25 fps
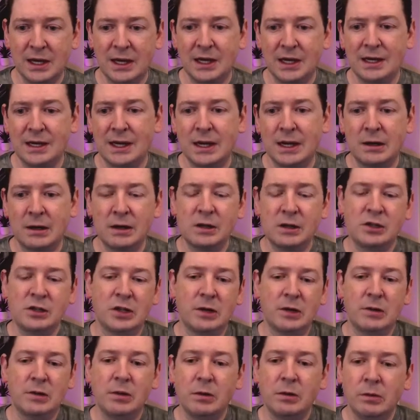Now a
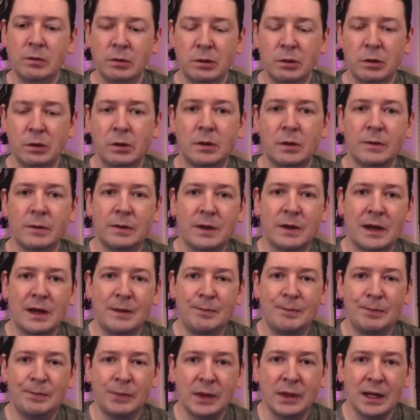general rule of
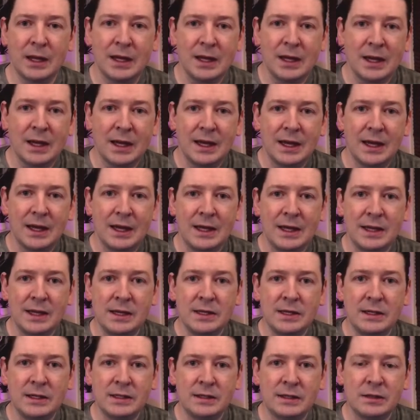thumb
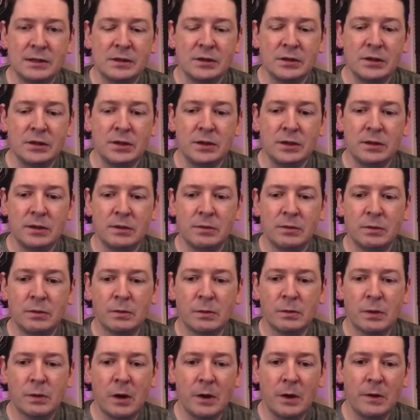is to
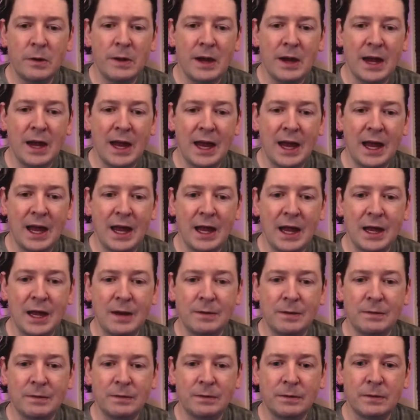rather
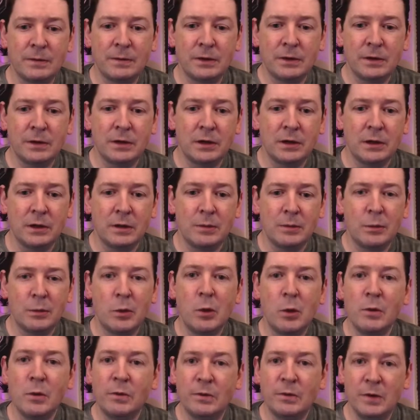have more
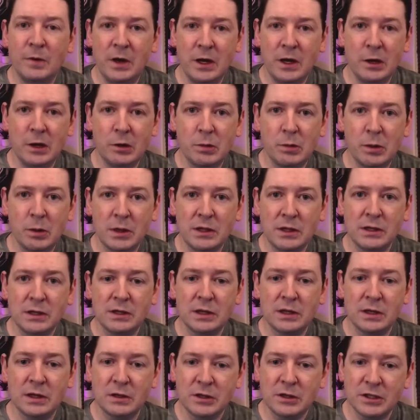frequent,
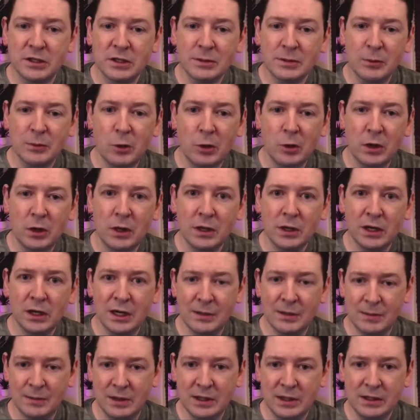smaller
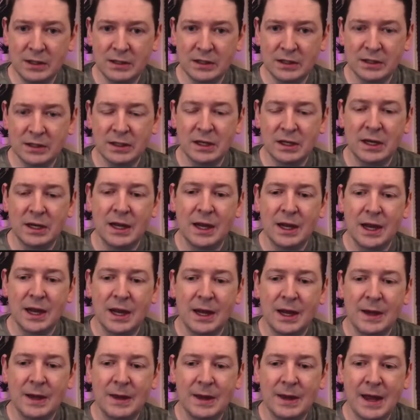commits
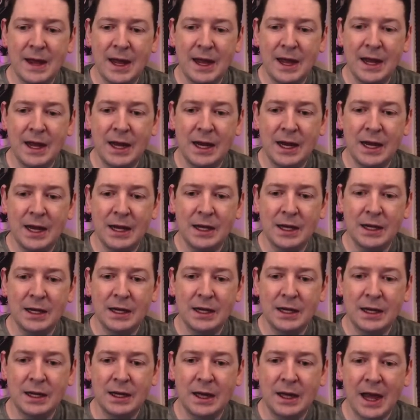than
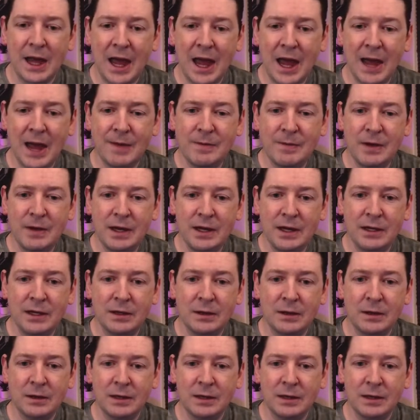having